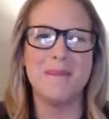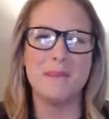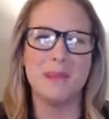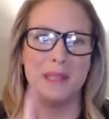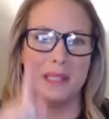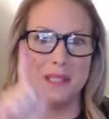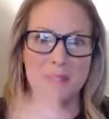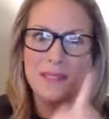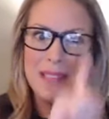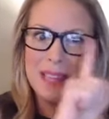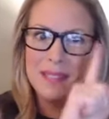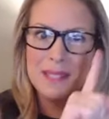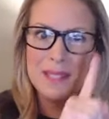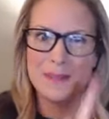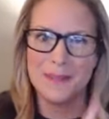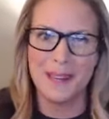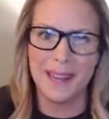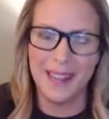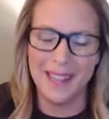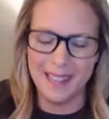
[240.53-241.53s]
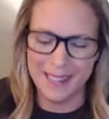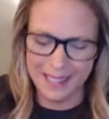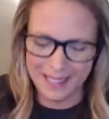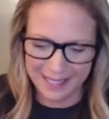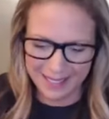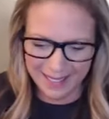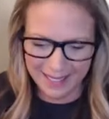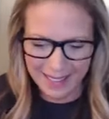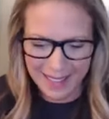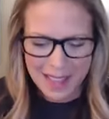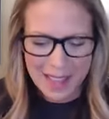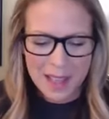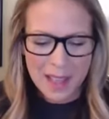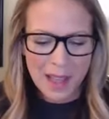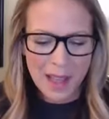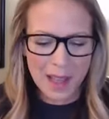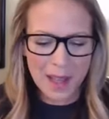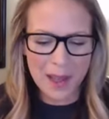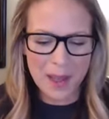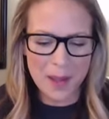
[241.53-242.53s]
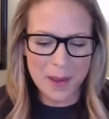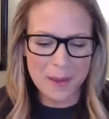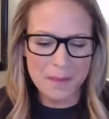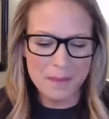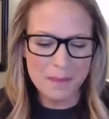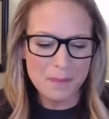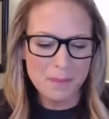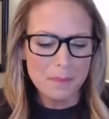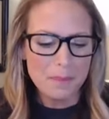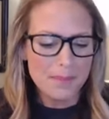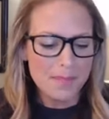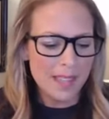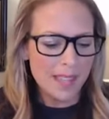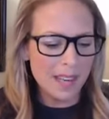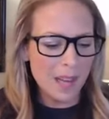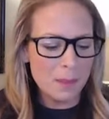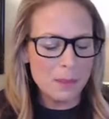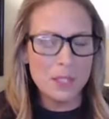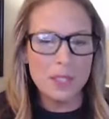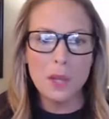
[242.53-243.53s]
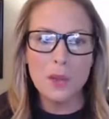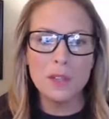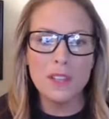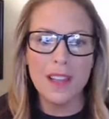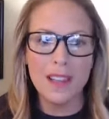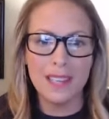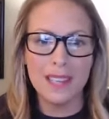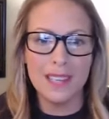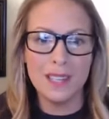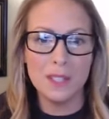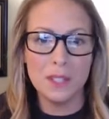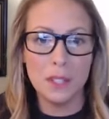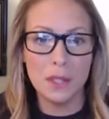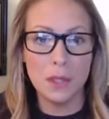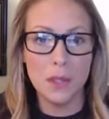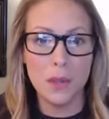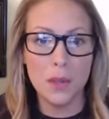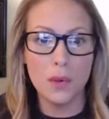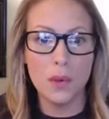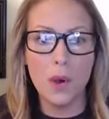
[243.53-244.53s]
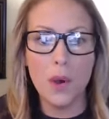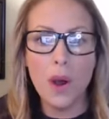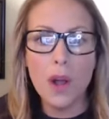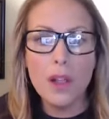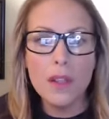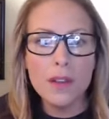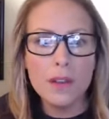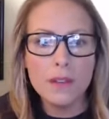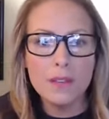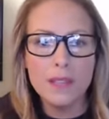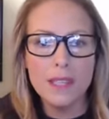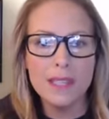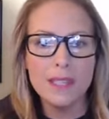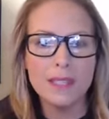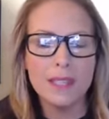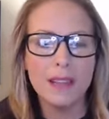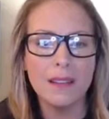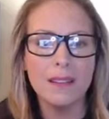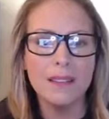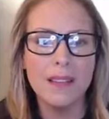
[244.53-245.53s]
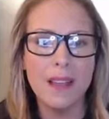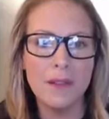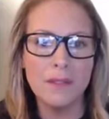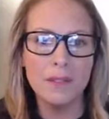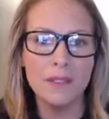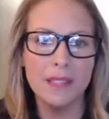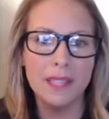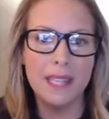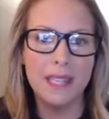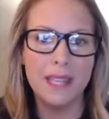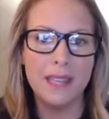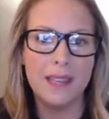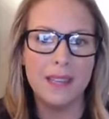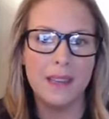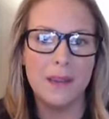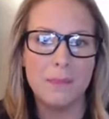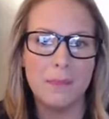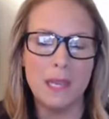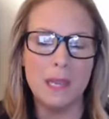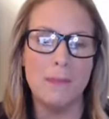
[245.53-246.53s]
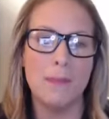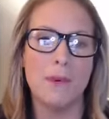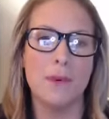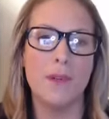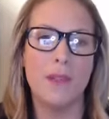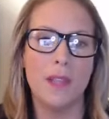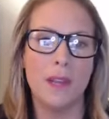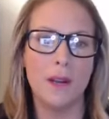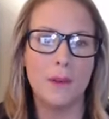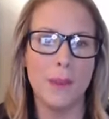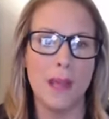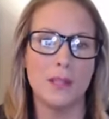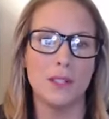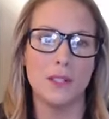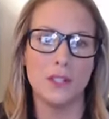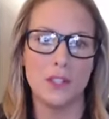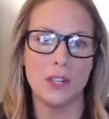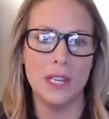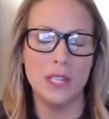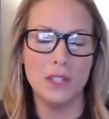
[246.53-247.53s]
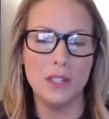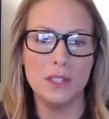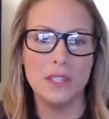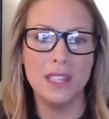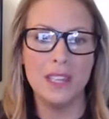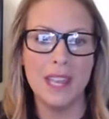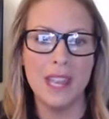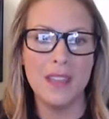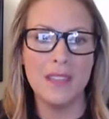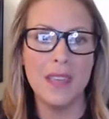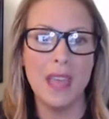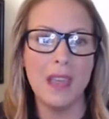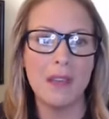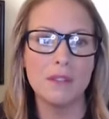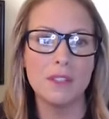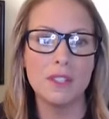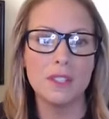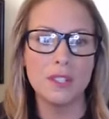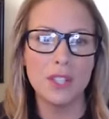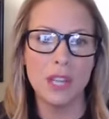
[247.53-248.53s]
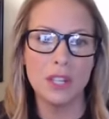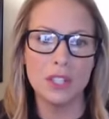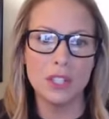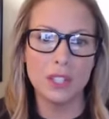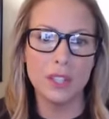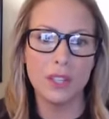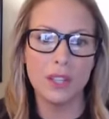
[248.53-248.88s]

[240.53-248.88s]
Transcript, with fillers: believe that's when I hit it. Um, and I'm so lucky to know all of these lovely people that are about to train you today. They have such